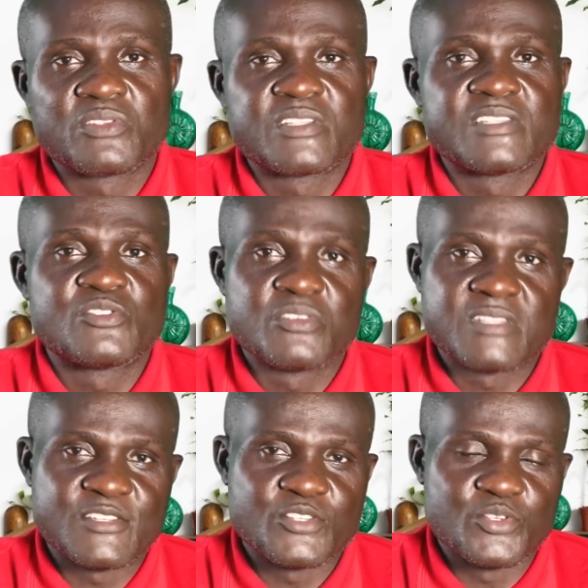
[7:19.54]
those
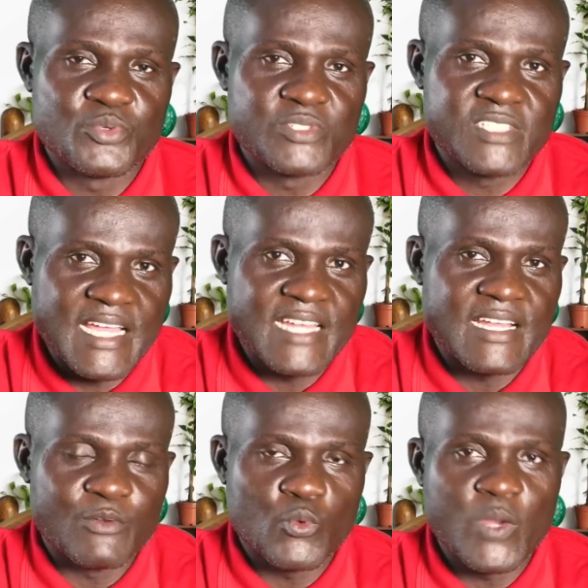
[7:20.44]
that you dine
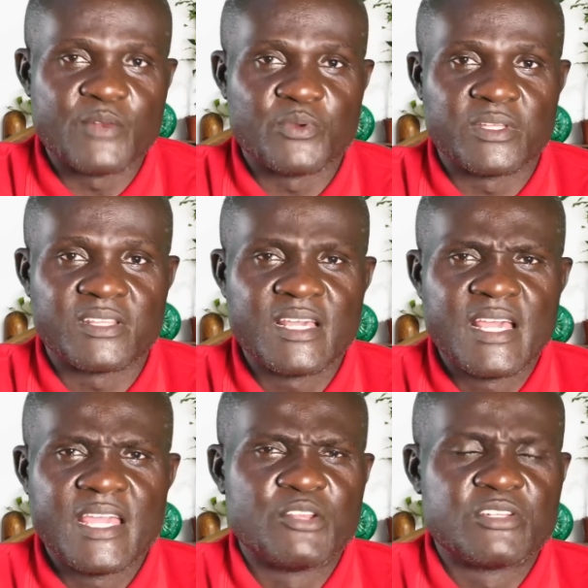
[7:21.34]
and wine with,
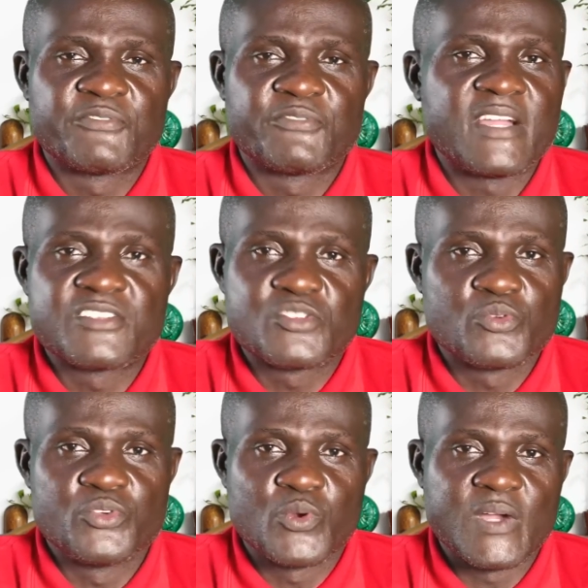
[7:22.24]
you know, defines who you are.